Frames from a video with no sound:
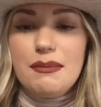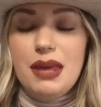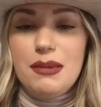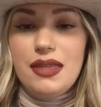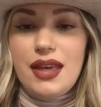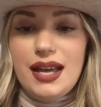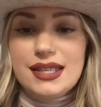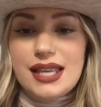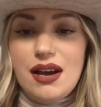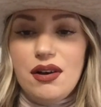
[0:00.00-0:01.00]
Maybe that
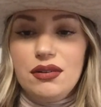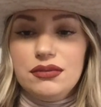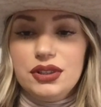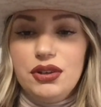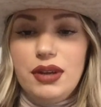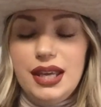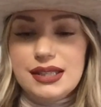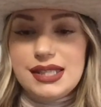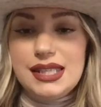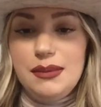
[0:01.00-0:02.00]
is how you
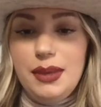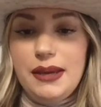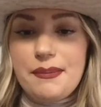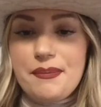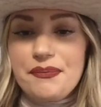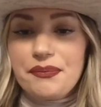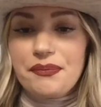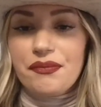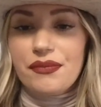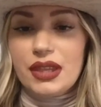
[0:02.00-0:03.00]
can't see me.
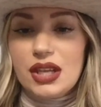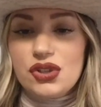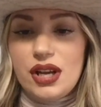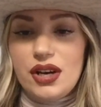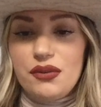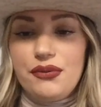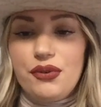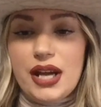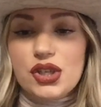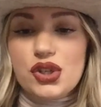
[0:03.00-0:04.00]
Try to
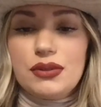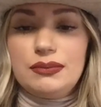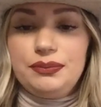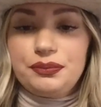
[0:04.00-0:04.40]
refresh.